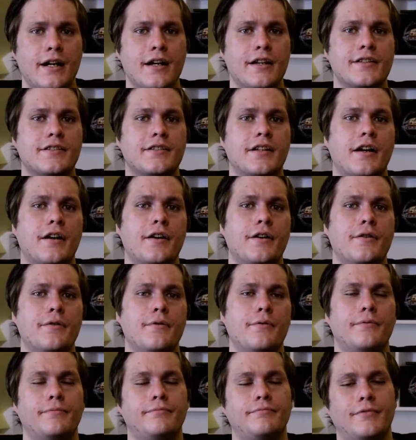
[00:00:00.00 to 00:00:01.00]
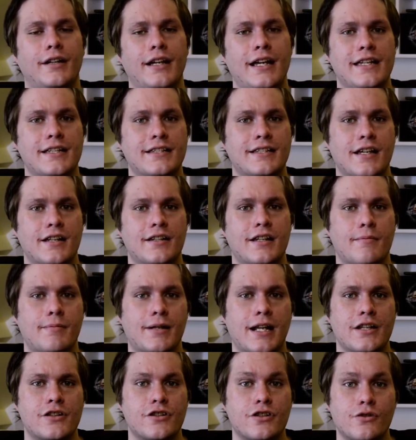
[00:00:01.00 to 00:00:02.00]
So it's a
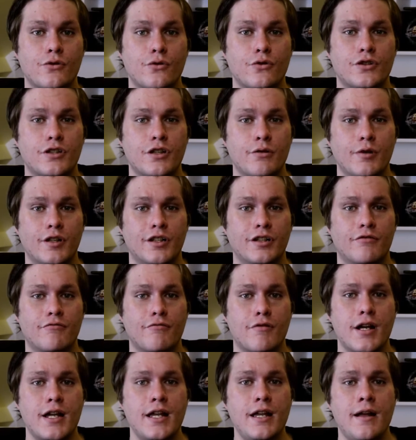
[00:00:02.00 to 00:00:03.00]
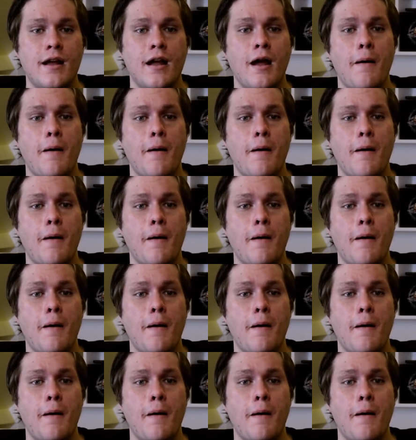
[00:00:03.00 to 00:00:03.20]
double-edged sword to a degree,